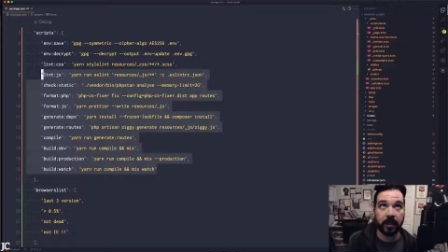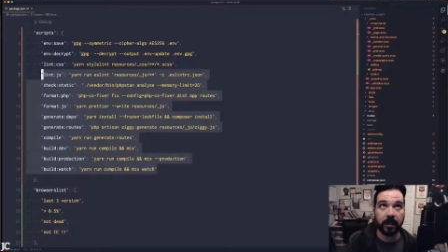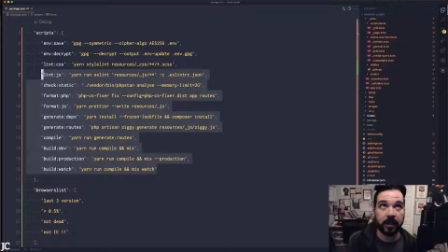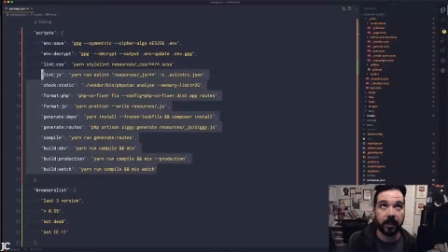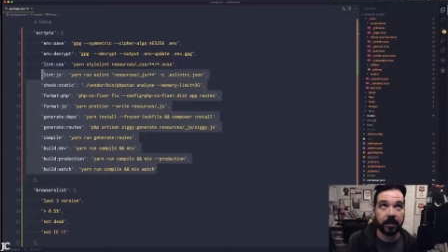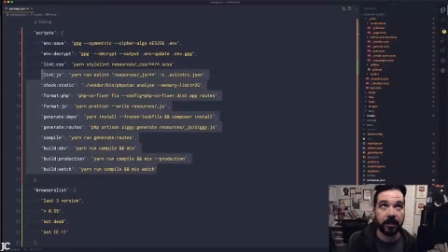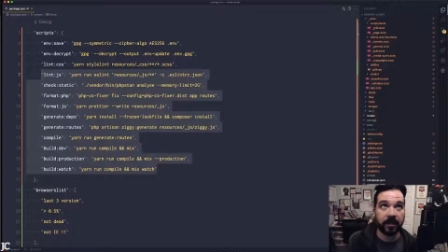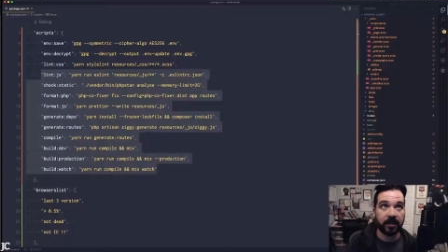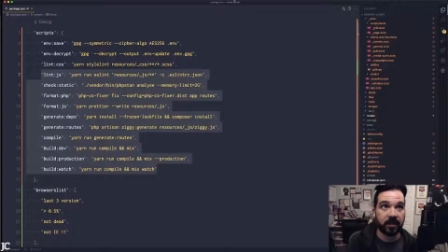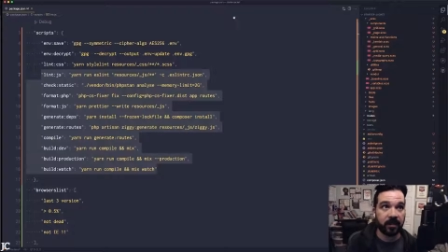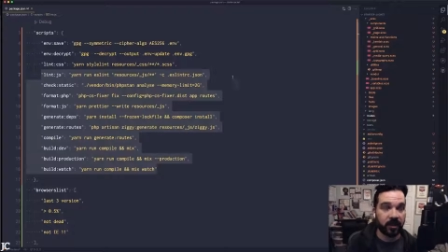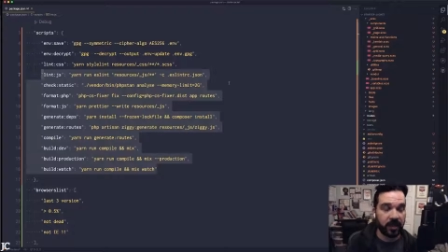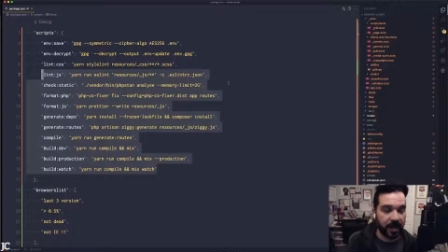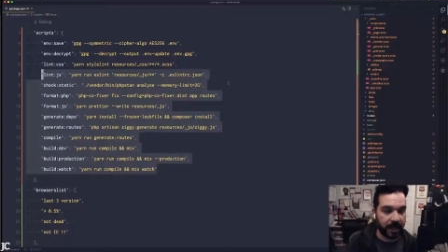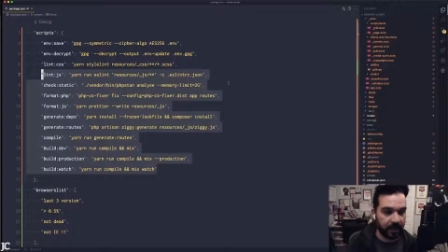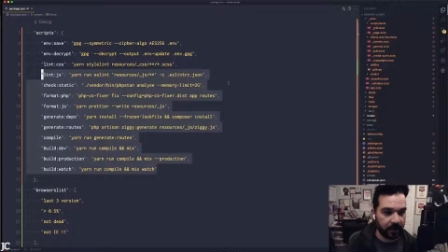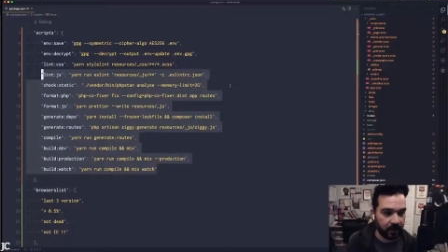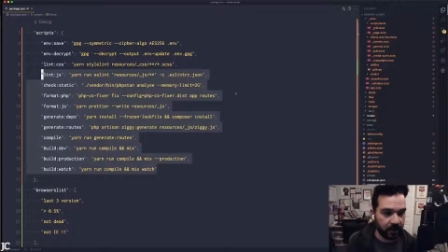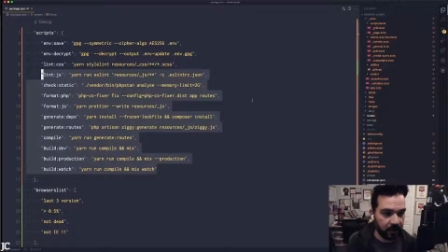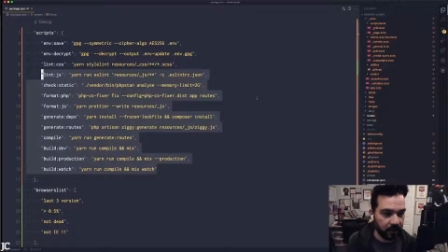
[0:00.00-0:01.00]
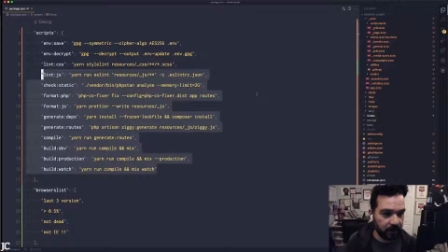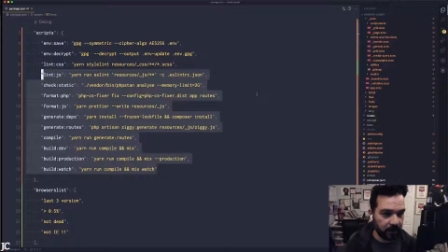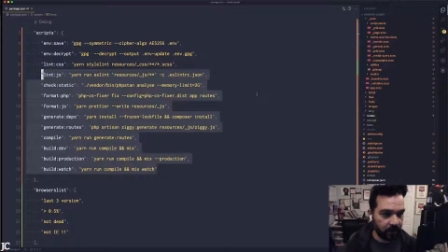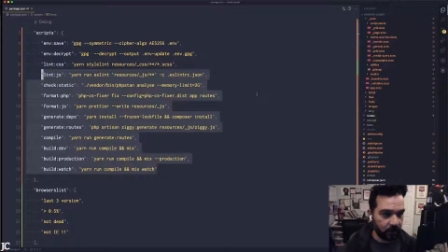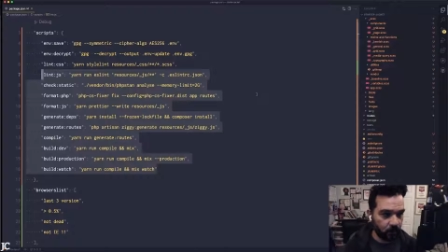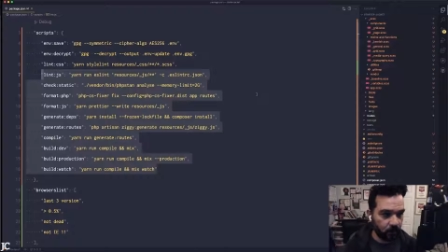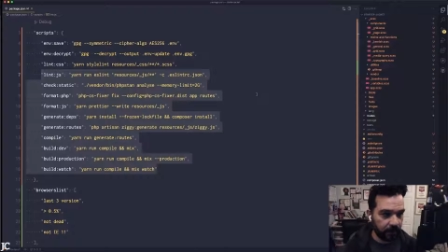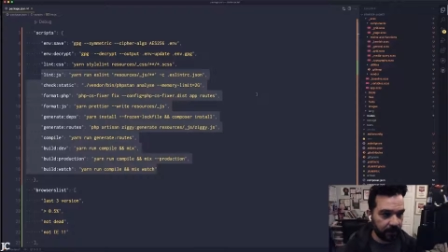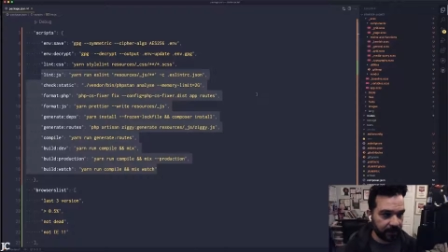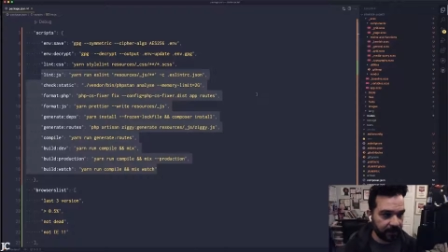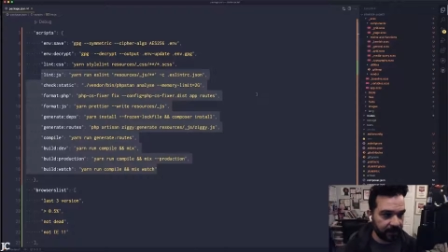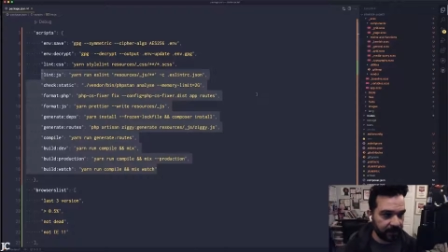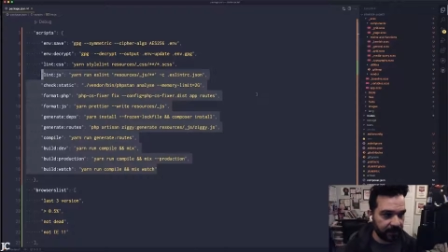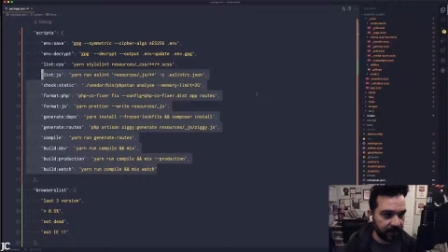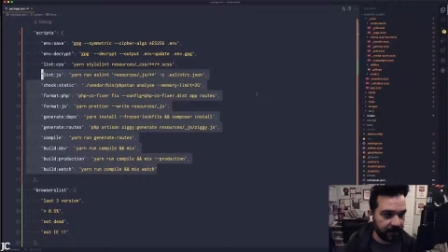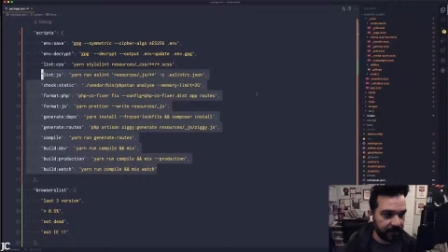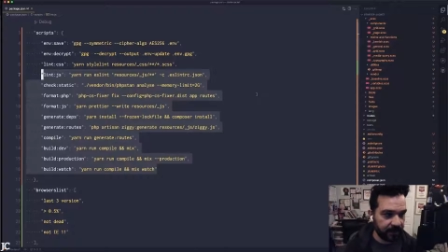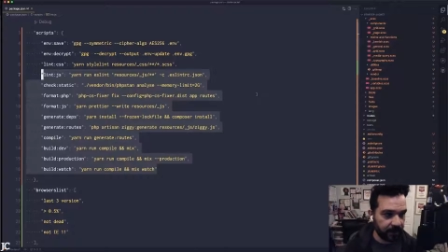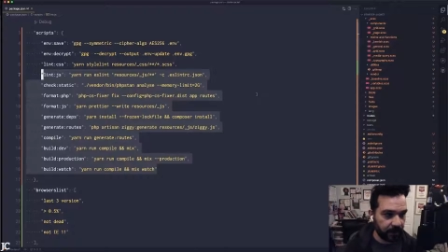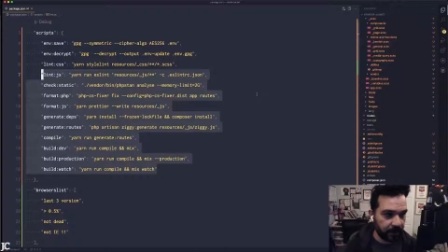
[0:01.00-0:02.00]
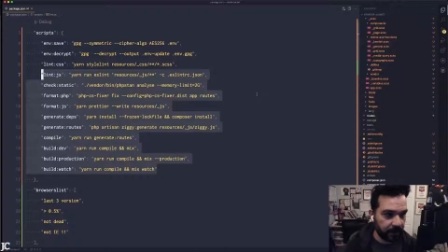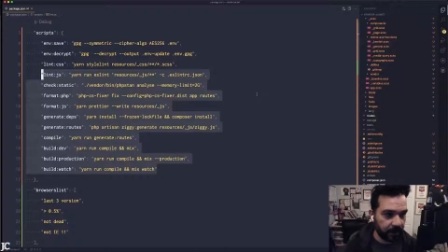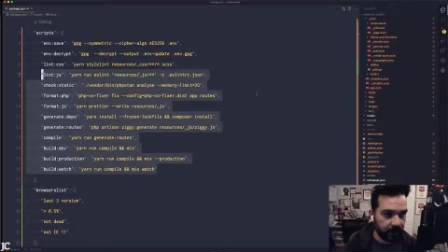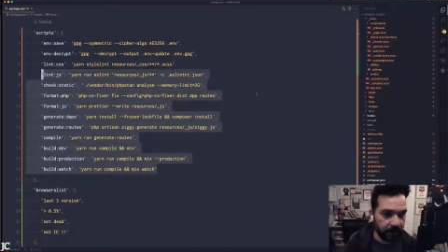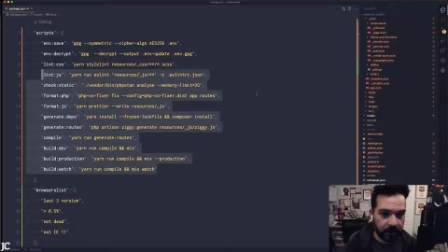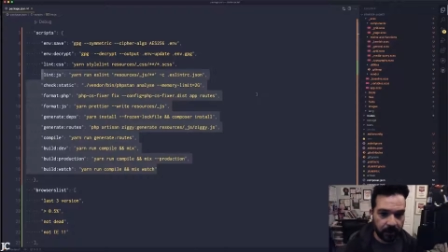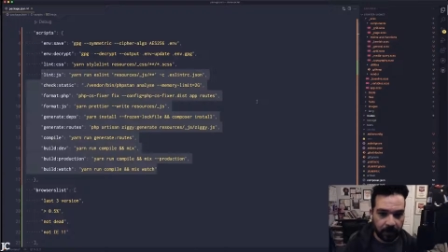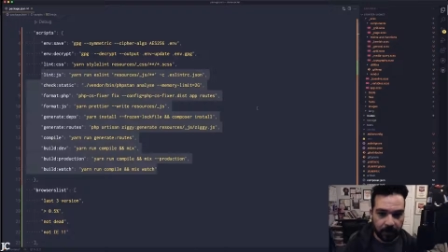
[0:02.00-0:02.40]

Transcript: in this chat when it's done.